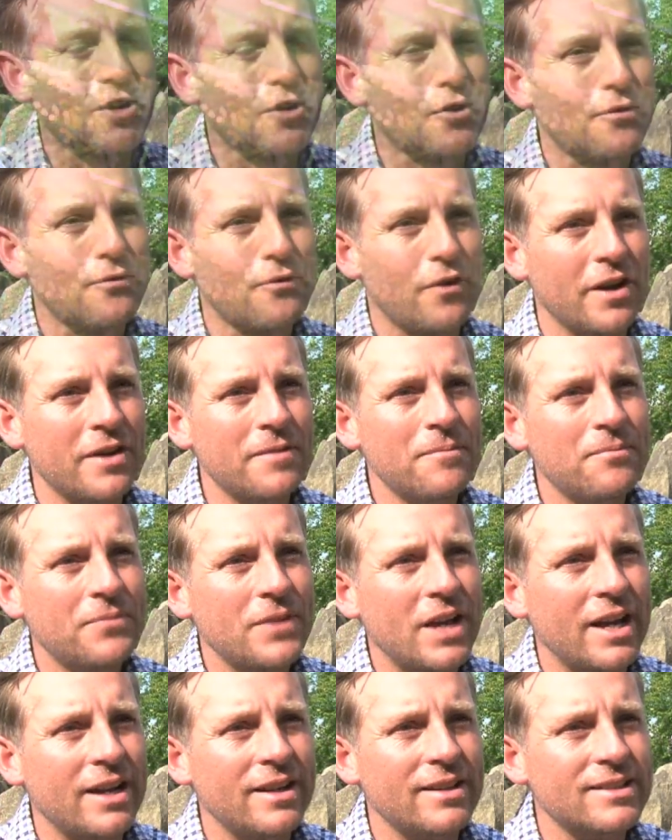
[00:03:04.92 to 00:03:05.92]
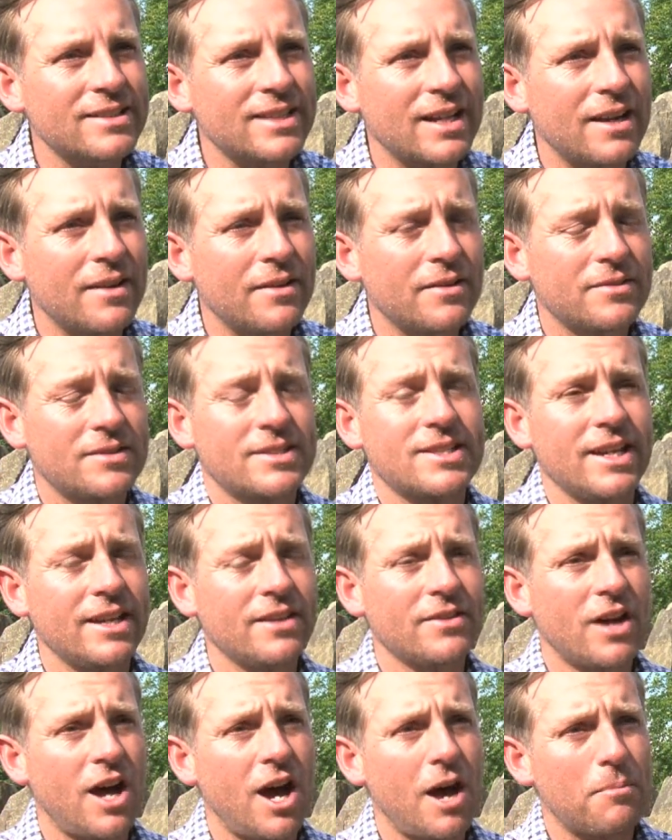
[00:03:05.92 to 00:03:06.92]
a lot of fun. And
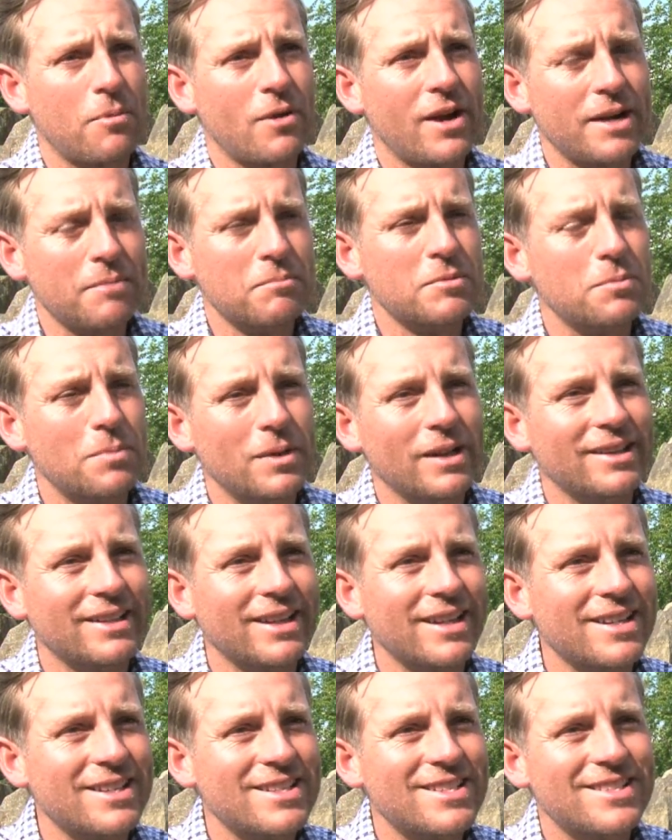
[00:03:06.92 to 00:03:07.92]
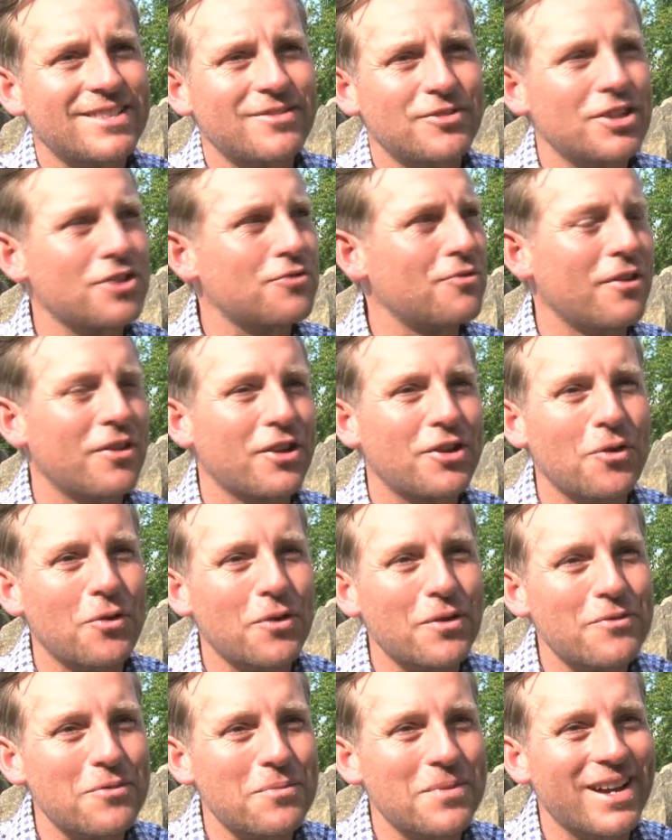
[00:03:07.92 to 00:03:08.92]
seeing the Harper Adams building is just around the
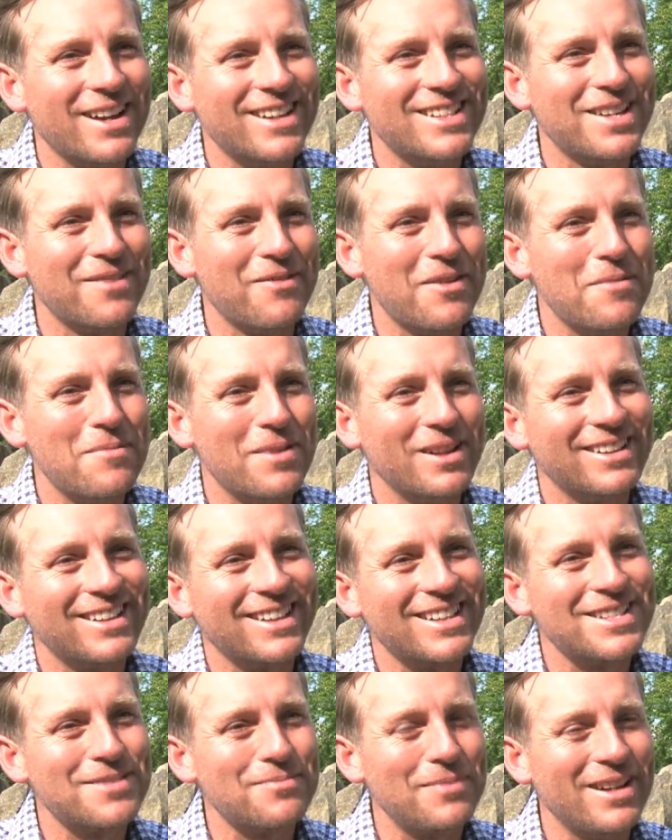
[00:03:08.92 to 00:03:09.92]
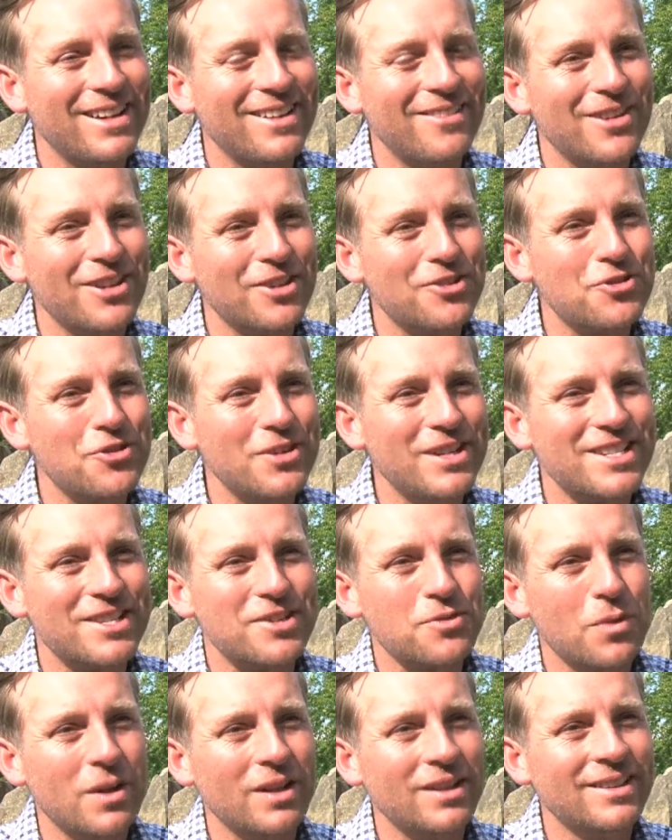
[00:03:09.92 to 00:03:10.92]
corner from the ITV building, it's been a real treat
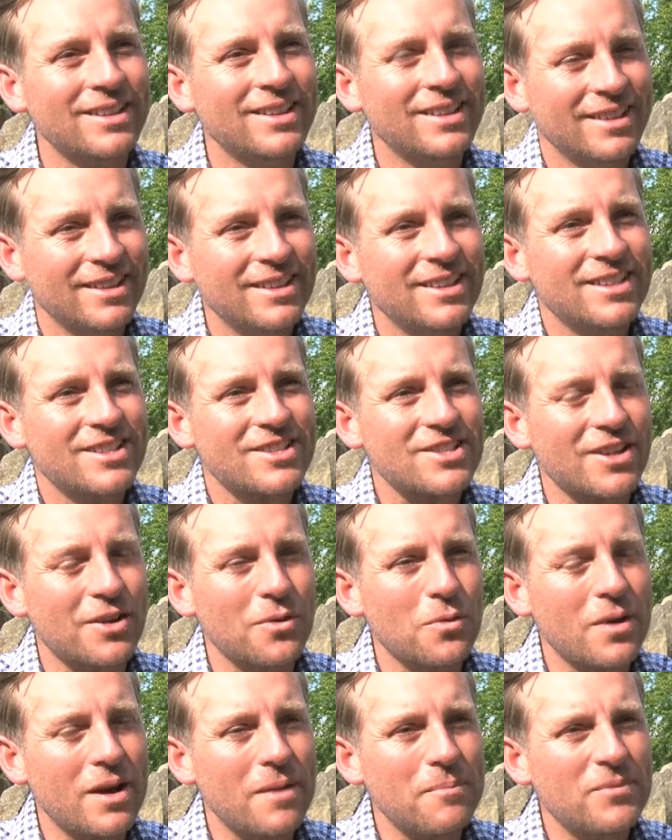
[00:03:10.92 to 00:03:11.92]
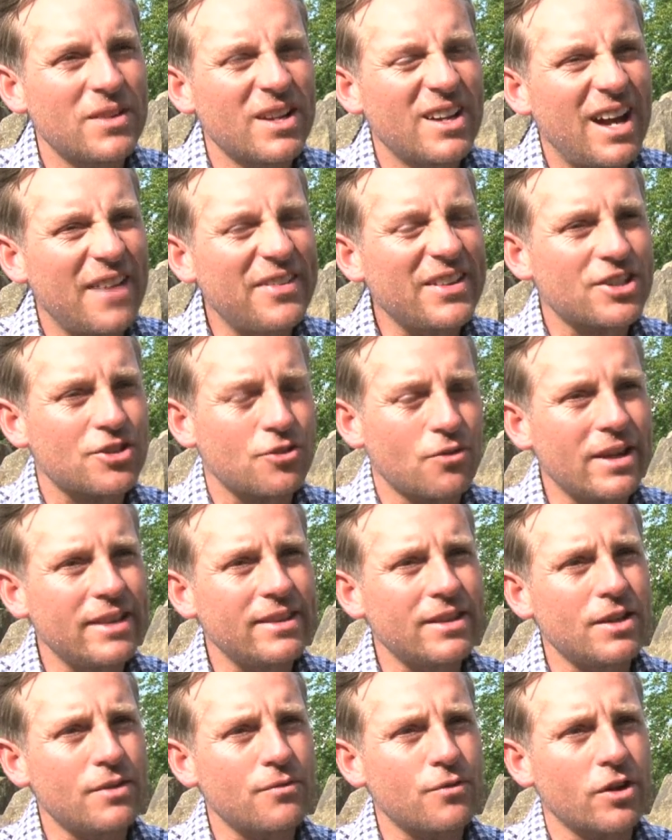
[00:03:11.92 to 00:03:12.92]
as well. So I think it's
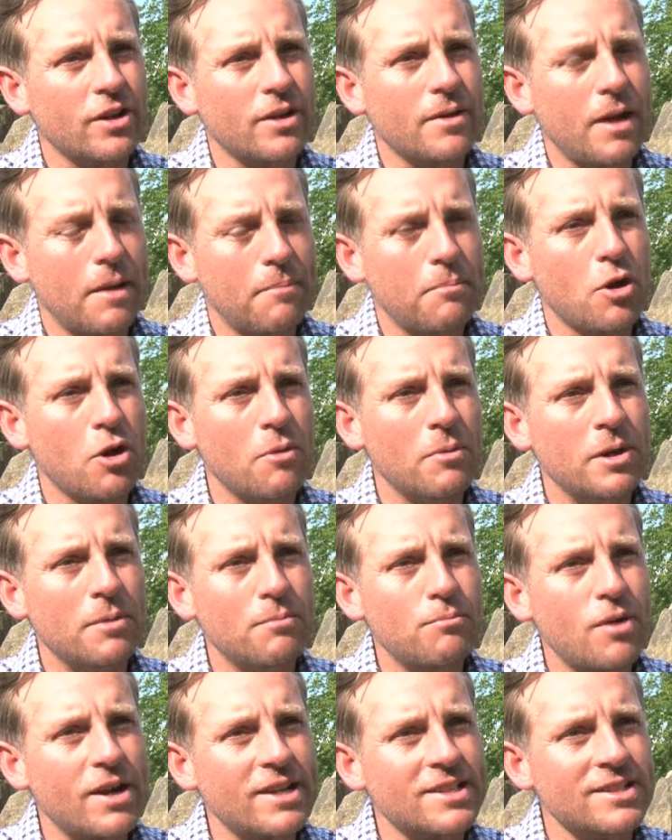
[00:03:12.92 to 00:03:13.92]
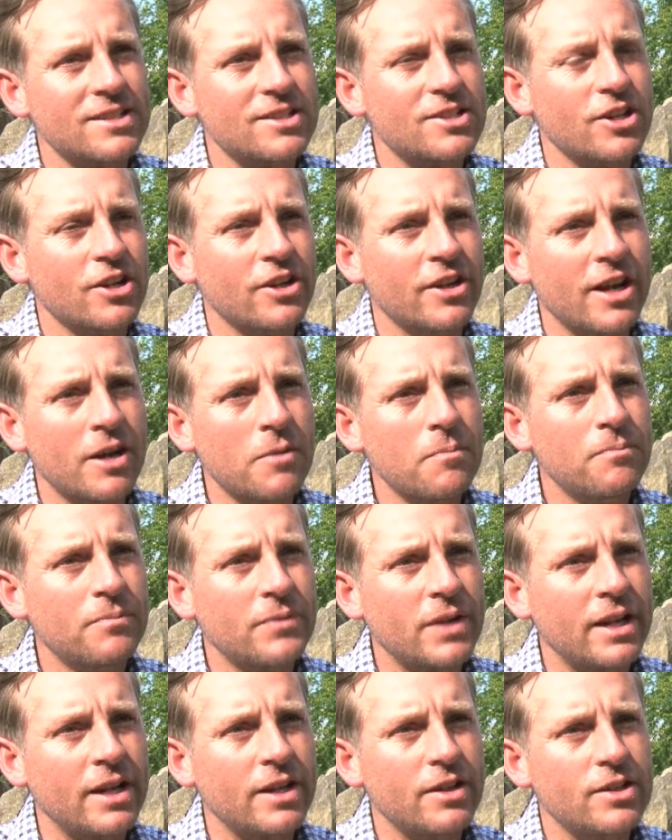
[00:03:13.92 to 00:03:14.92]
great that you've got a permanent presence here now,
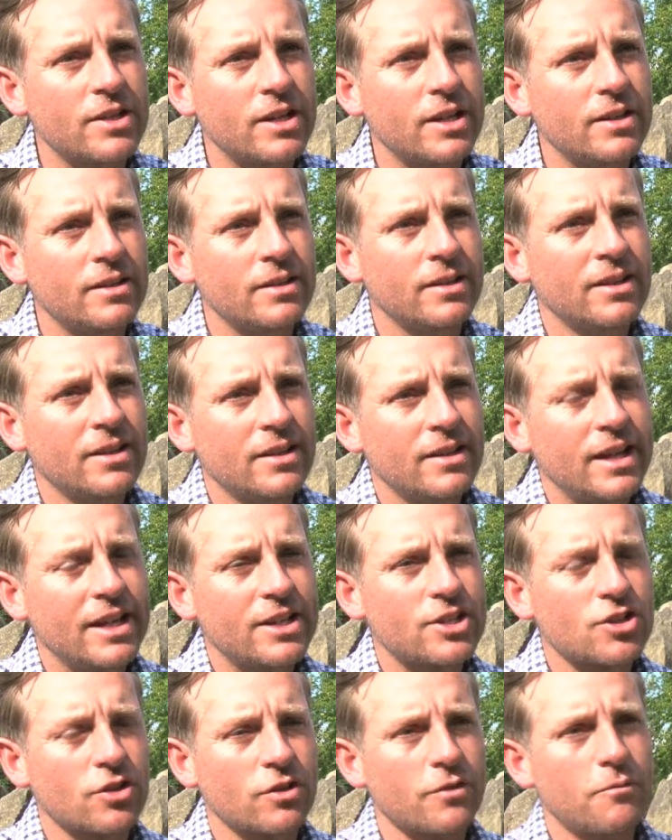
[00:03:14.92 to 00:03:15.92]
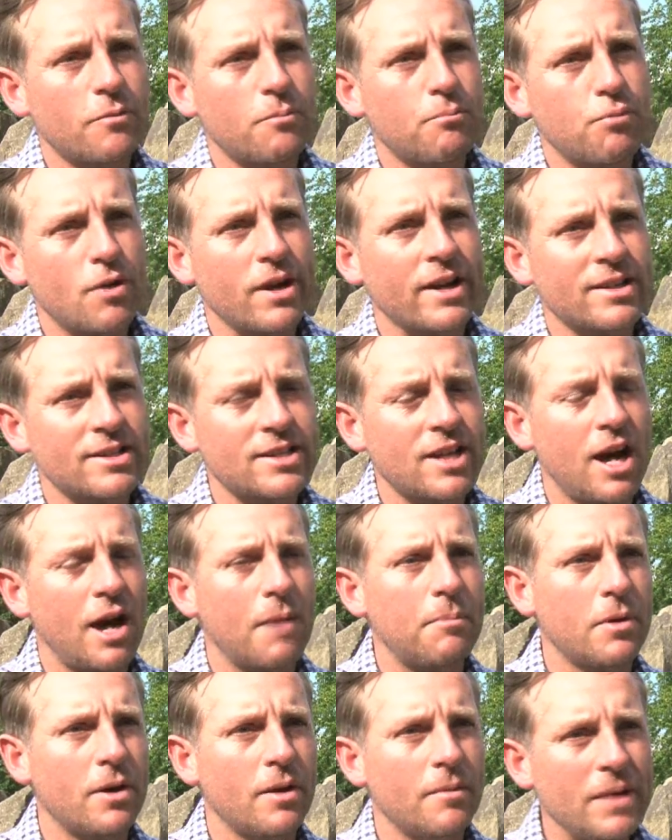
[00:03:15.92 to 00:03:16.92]
and it sort of brings
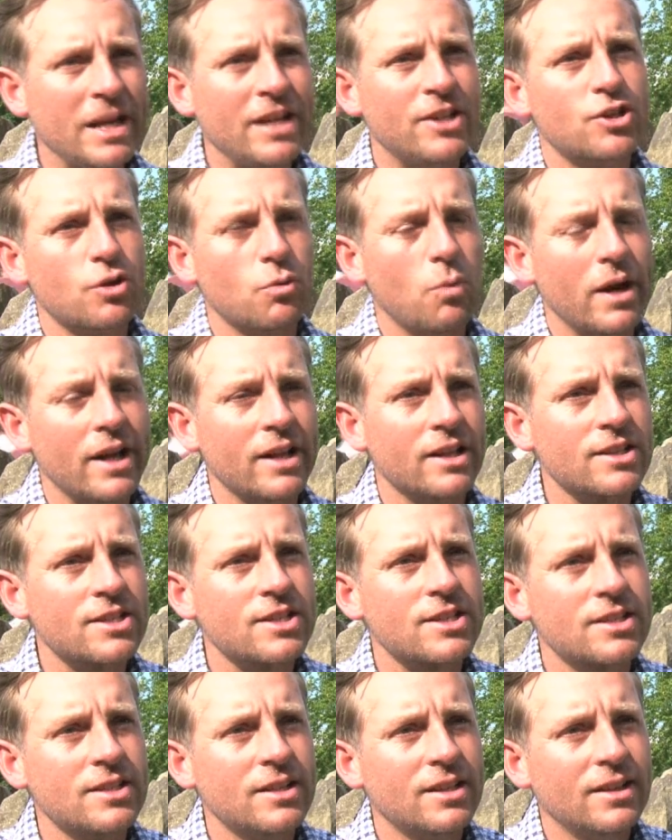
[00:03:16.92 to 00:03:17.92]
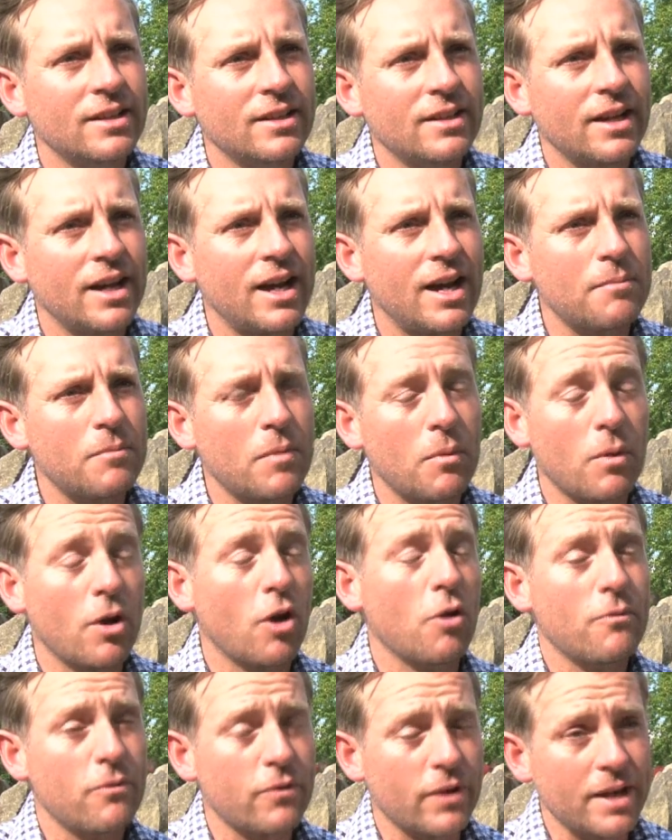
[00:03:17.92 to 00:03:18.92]
Harper into Wales, and we're
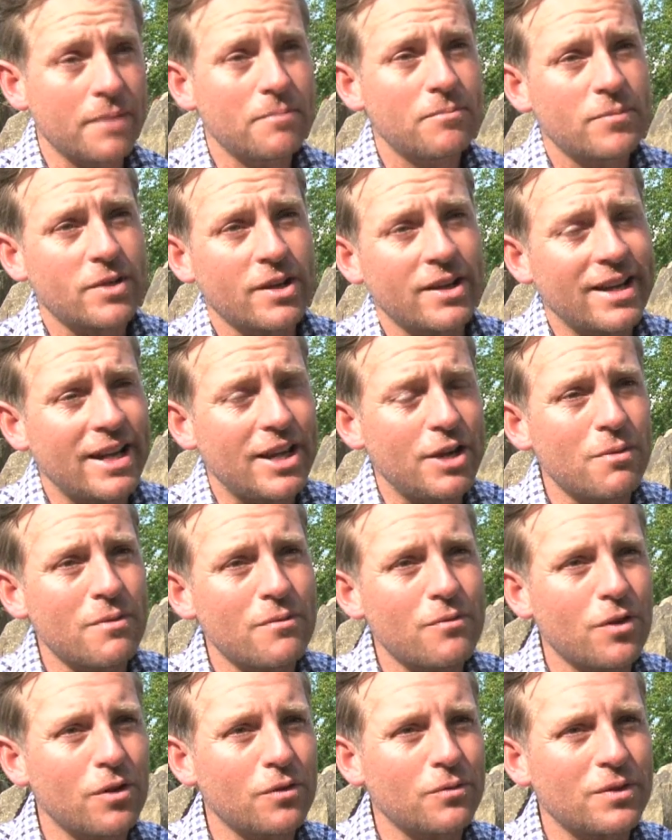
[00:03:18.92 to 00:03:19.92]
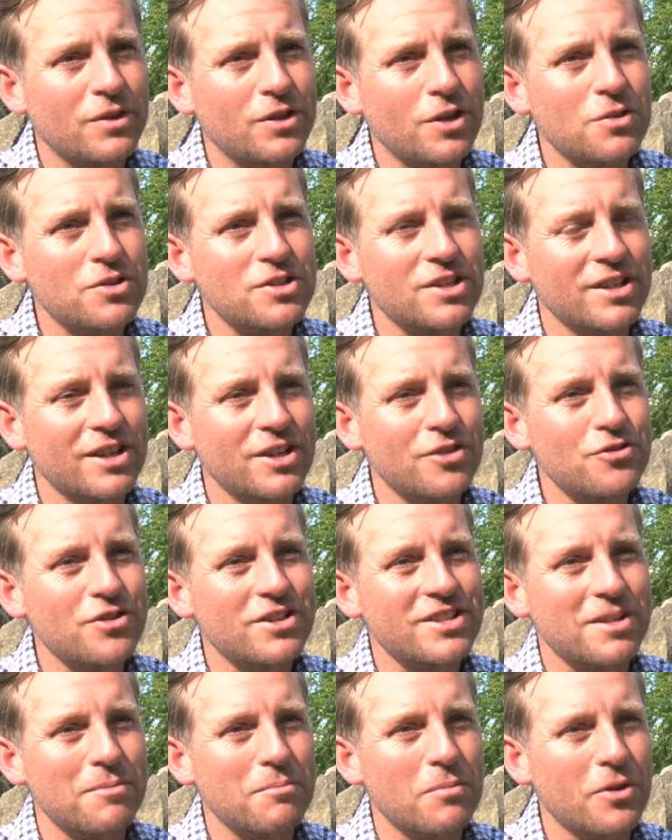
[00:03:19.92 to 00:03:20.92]
hopefully going to get you involved with Coast and
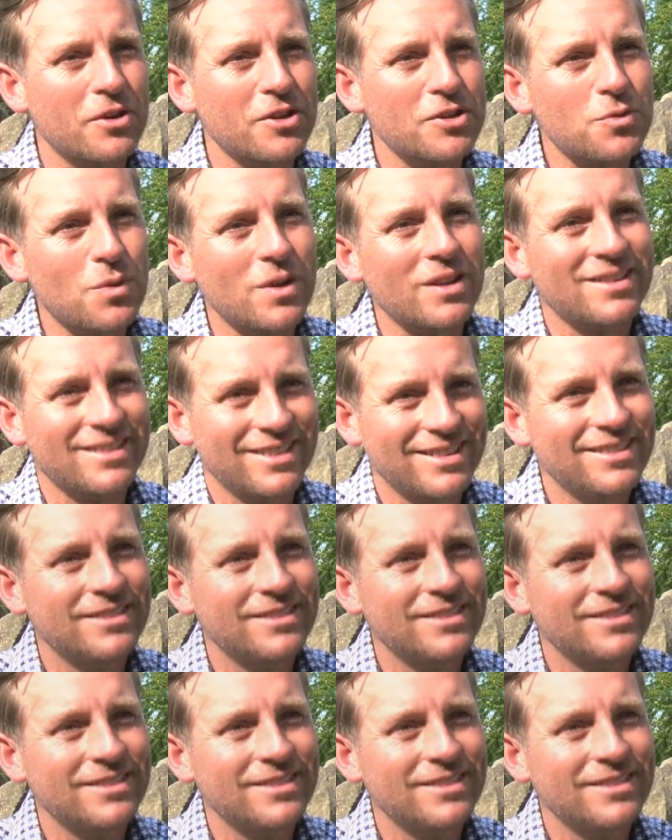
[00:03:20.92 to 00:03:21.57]
Country at some point as well.